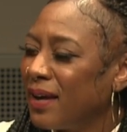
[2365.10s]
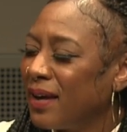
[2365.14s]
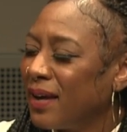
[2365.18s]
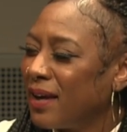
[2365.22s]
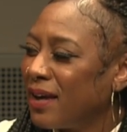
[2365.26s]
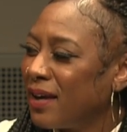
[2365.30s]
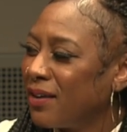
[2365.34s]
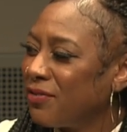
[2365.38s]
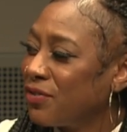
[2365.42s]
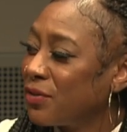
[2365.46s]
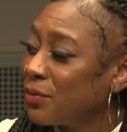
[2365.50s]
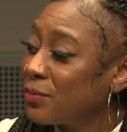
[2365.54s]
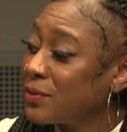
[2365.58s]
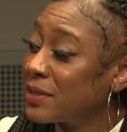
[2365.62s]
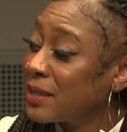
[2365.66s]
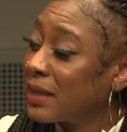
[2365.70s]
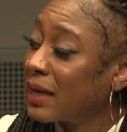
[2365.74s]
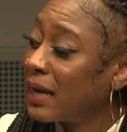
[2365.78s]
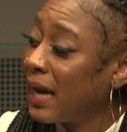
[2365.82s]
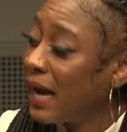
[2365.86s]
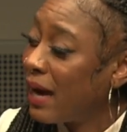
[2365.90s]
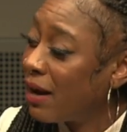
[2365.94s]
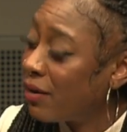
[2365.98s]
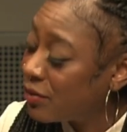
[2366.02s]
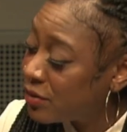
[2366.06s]
if it was
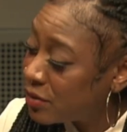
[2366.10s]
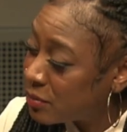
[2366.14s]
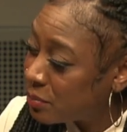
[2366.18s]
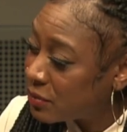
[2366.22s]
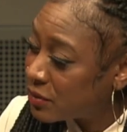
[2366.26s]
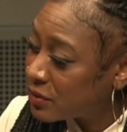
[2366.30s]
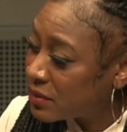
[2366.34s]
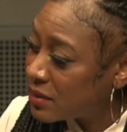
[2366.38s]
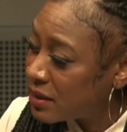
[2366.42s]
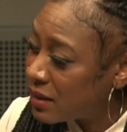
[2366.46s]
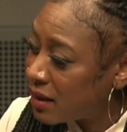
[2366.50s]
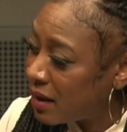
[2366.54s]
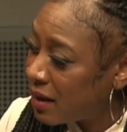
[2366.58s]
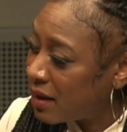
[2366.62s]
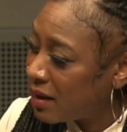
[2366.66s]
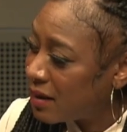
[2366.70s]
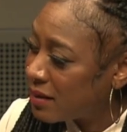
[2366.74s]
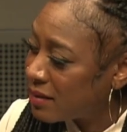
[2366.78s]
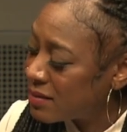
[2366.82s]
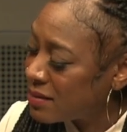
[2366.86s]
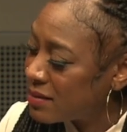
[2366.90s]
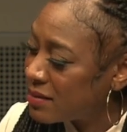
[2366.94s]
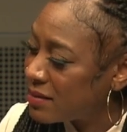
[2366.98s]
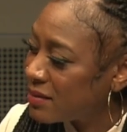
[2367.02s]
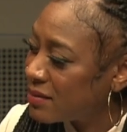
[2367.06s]
accountable to
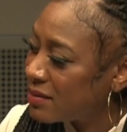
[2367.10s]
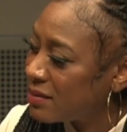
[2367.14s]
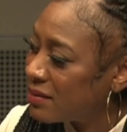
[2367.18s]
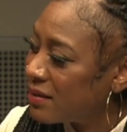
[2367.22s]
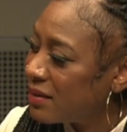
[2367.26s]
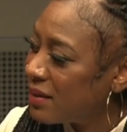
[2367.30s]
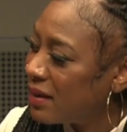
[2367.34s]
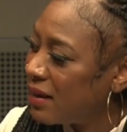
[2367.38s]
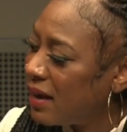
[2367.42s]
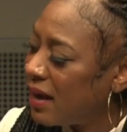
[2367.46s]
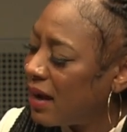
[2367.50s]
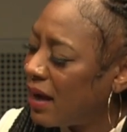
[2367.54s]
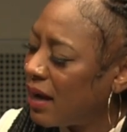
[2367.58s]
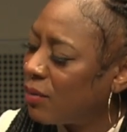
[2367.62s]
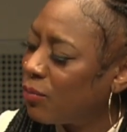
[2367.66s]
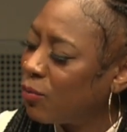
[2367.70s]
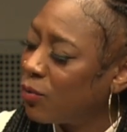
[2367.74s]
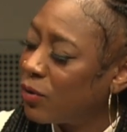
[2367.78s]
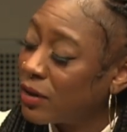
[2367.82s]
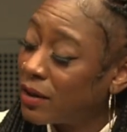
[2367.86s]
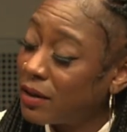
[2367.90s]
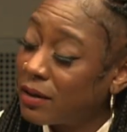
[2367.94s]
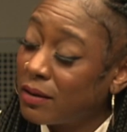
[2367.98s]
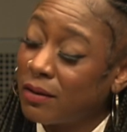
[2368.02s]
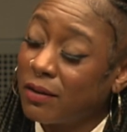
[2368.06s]
us, and
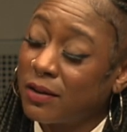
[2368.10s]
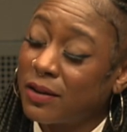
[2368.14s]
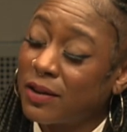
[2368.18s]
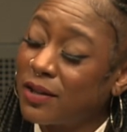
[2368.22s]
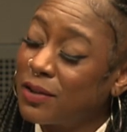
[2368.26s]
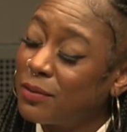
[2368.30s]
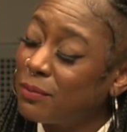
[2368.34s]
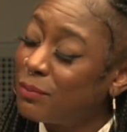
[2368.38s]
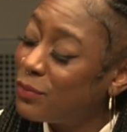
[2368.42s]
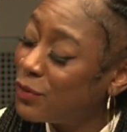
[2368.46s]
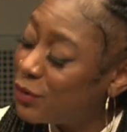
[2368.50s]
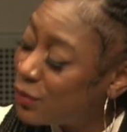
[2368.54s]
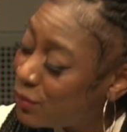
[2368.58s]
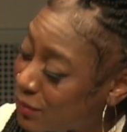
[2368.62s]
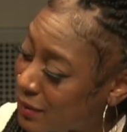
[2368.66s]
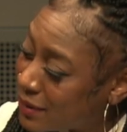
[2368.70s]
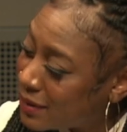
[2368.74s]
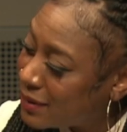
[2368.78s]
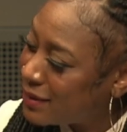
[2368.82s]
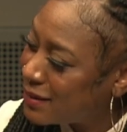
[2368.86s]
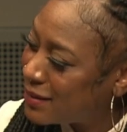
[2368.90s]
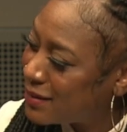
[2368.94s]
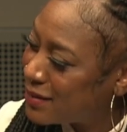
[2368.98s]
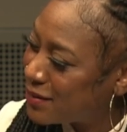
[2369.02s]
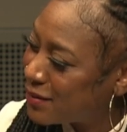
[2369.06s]
what could our
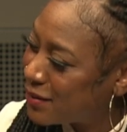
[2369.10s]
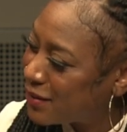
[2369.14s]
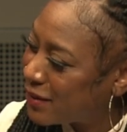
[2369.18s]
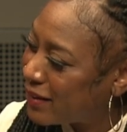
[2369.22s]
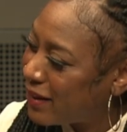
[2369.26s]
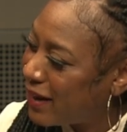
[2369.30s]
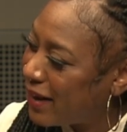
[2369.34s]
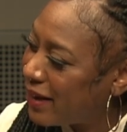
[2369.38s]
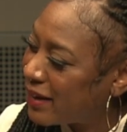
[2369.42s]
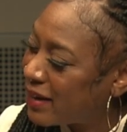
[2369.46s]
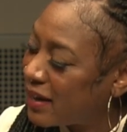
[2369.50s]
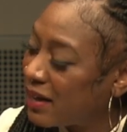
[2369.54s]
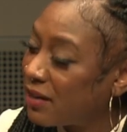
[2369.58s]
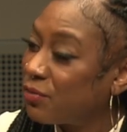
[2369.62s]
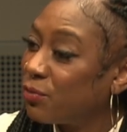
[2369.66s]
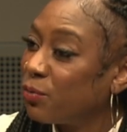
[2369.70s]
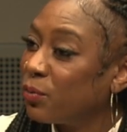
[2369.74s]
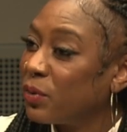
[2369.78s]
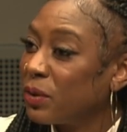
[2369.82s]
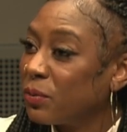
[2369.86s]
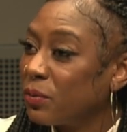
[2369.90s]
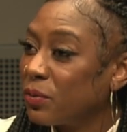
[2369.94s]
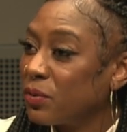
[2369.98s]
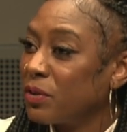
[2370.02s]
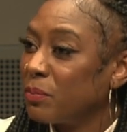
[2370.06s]
communities look like if
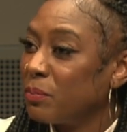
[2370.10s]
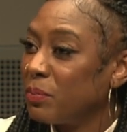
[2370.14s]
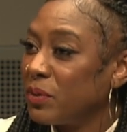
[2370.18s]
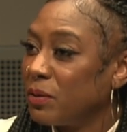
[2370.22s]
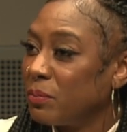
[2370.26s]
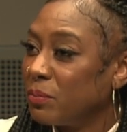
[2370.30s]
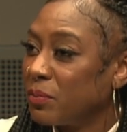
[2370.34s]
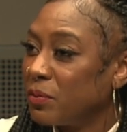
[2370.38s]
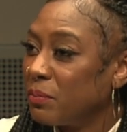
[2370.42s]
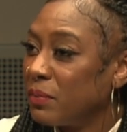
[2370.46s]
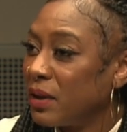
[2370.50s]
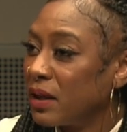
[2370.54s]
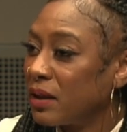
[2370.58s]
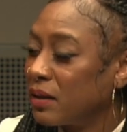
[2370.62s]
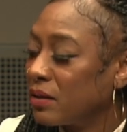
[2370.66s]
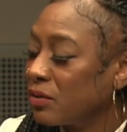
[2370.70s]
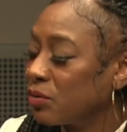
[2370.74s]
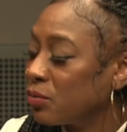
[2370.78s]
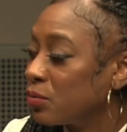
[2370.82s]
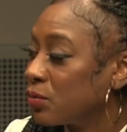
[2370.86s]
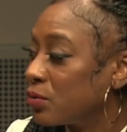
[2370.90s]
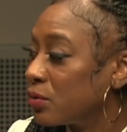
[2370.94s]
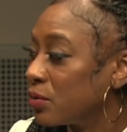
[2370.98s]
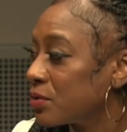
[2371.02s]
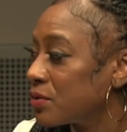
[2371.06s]
we were the people making the
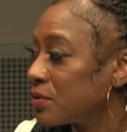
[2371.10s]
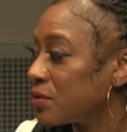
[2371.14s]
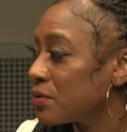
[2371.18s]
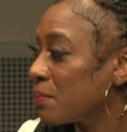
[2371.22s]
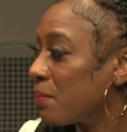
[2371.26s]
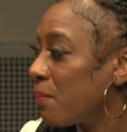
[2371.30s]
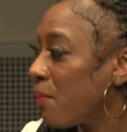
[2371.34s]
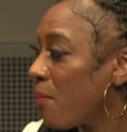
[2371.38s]
rules.